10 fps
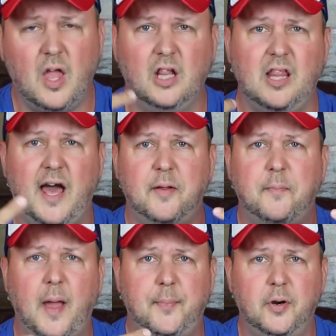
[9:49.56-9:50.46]
A lot of
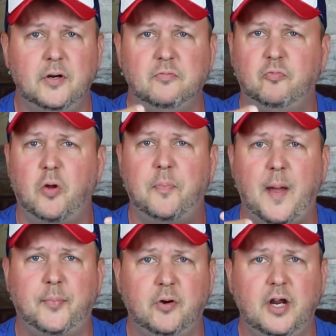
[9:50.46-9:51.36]
pepper, real
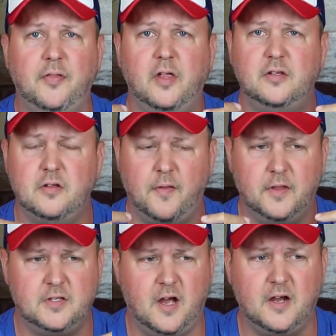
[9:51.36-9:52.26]
peppery on
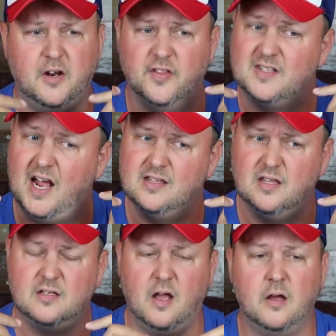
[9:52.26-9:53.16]
the tongue and on the sides of
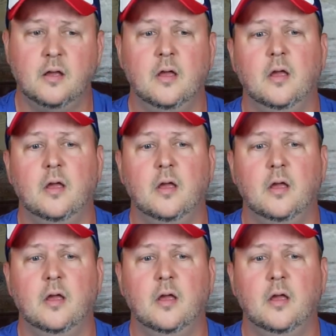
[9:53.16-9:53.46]
the tongue,